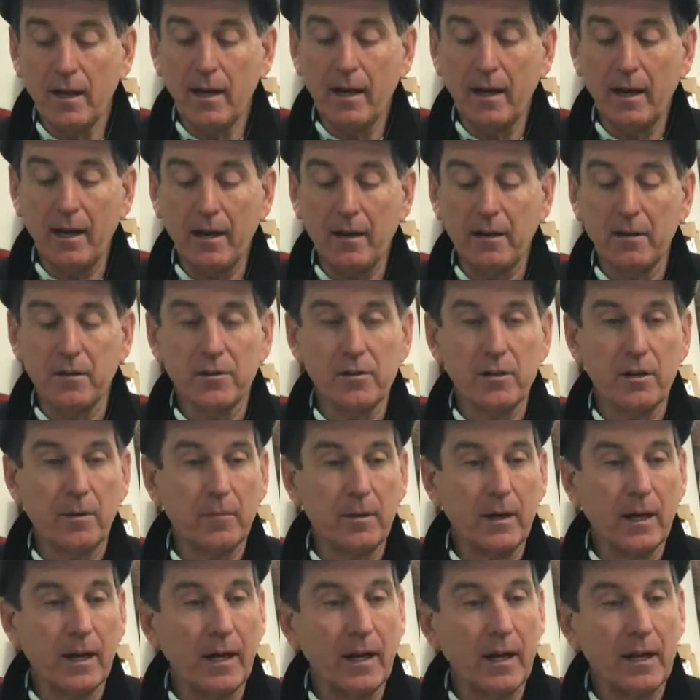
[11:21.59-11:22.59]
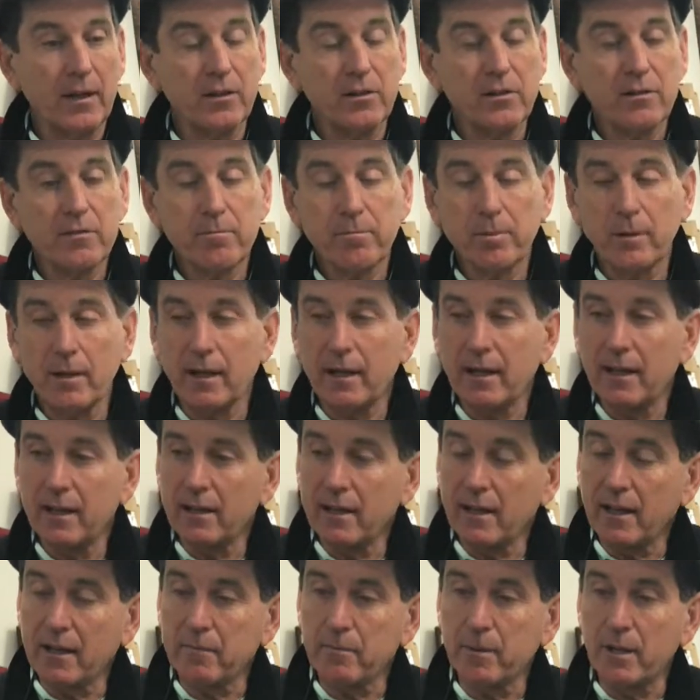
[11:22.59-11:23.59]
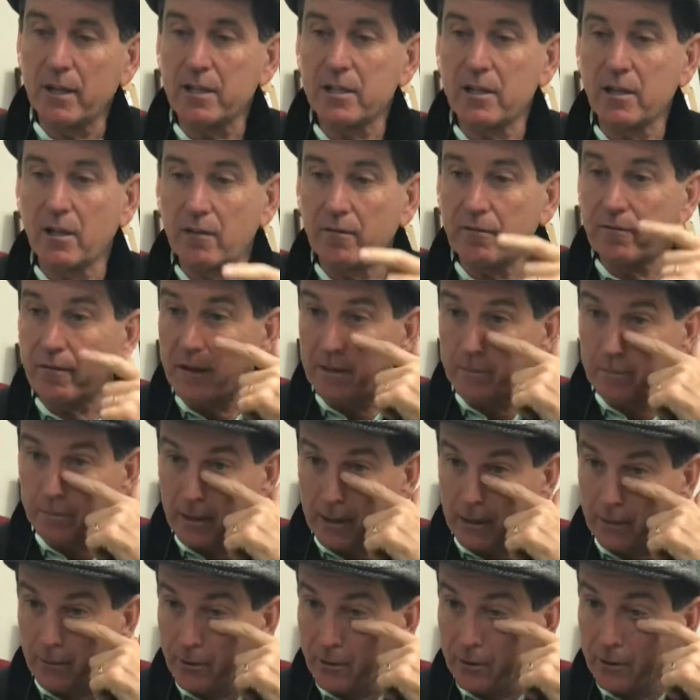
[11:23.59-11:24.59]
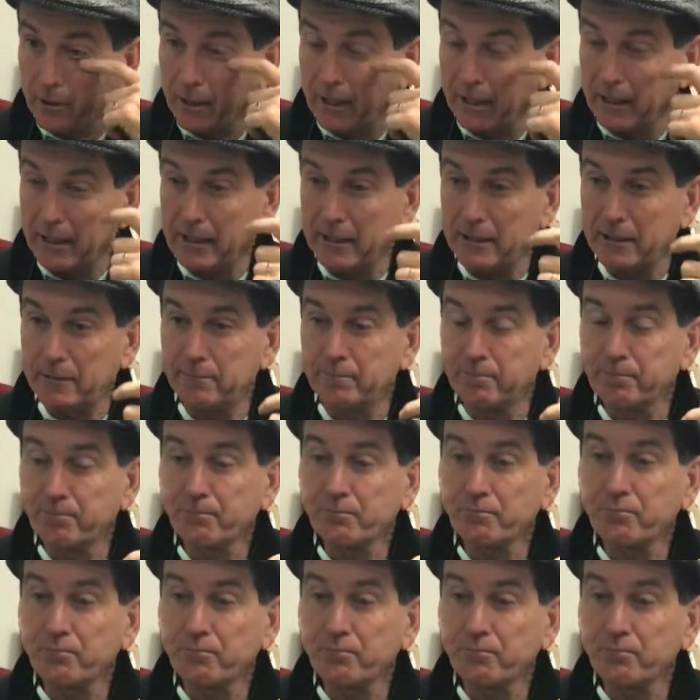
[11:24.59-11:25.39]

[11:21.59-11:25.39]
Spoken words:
And some guys play like myself. I play with a